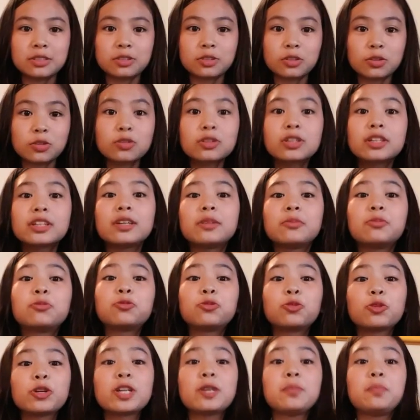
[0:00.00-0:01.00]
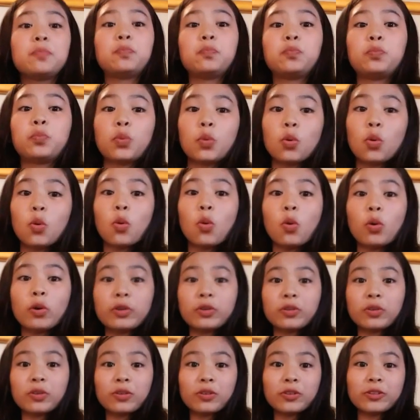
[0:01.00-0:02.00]
So you got a free board
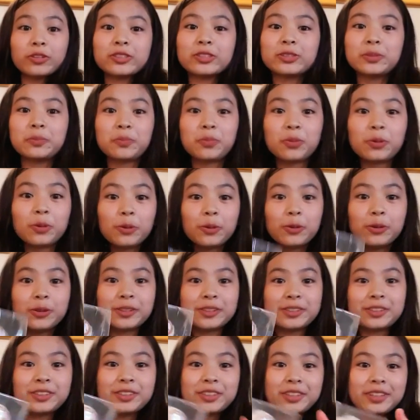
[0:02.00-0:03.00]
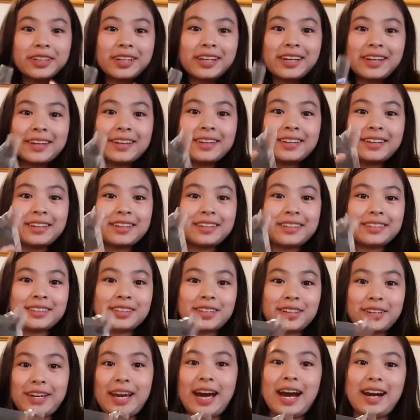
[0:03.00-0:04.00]
to put
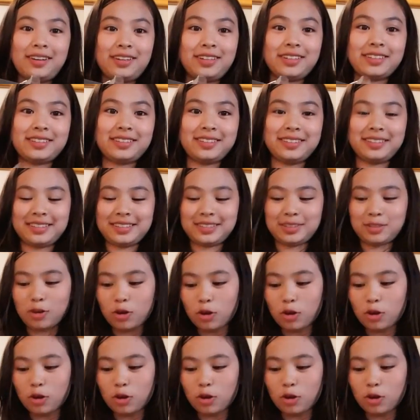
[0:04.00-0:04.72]
the characters.